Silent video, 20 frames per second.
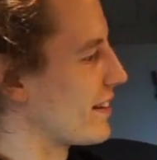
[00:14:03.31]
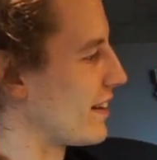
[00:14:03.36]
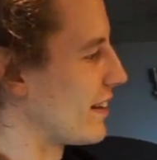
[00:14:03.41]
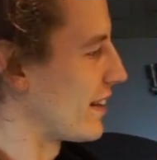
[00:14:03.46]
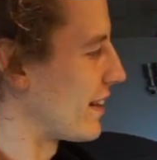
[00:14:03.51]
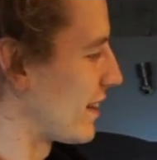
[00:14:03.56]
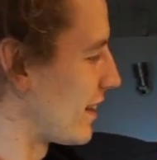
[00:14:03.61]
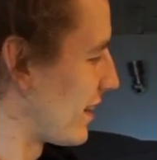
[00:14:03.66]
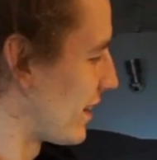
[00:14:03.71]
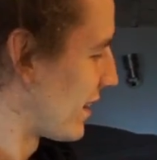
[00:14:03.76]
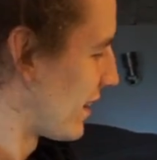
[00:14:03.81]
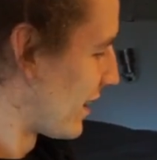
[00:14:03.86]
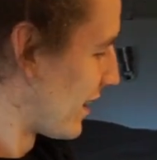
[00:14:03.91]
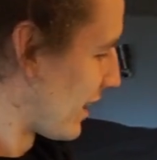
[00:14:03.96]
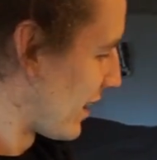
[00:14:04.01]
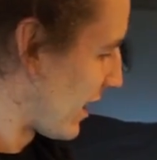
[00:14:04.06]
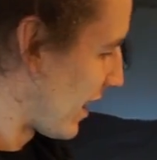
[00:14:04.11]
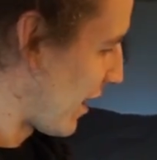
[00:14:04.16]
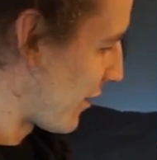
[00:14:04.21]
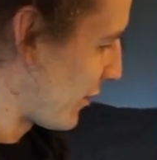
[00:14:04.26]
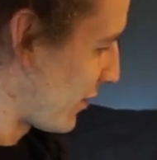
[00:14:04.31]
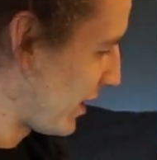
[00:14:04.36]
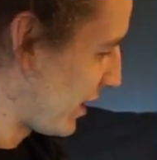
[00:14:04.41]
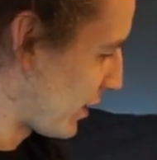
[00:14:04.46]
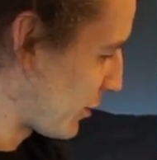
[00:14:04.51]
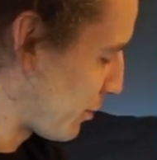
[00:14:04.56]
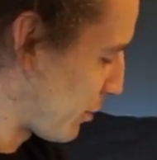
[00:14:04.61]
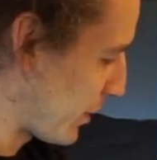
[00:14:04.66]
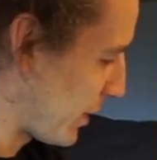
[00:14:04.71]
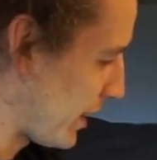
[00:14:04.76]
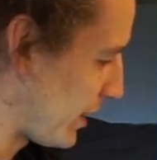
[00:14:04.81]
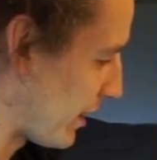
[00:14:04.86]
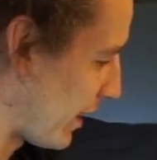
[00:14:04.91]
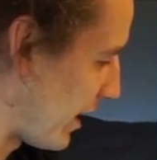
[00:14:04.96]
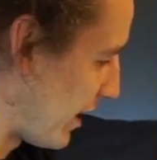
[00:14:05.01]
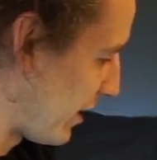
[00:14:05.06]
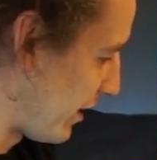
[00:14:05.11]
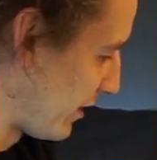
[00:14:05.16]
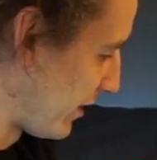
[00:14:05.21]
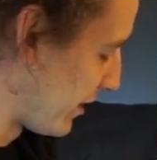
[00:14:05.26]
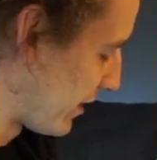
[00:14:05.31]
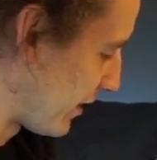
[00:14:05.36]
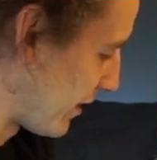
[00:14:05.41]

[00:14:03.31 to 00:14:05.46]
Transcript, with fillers: Like, everything is pretty dialed.